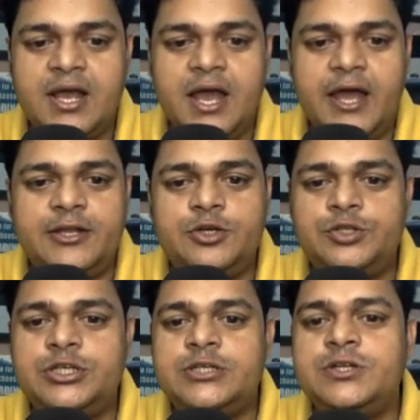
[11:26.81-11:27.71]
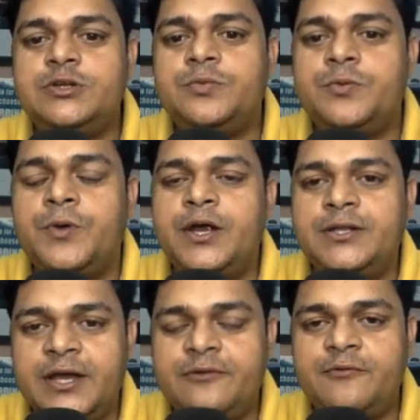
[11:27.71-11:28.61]
and you just need to provide
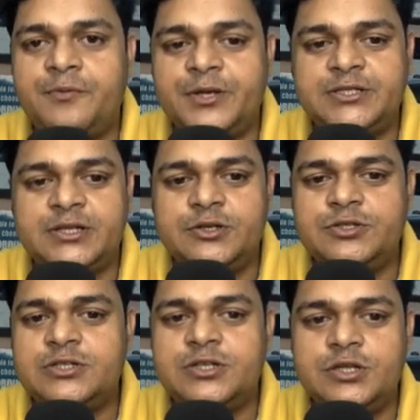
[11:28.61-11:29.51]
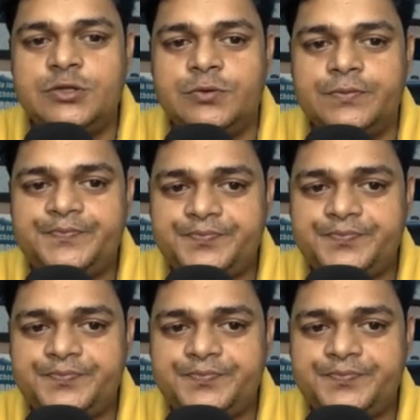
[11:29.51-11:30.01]
the information. You just need to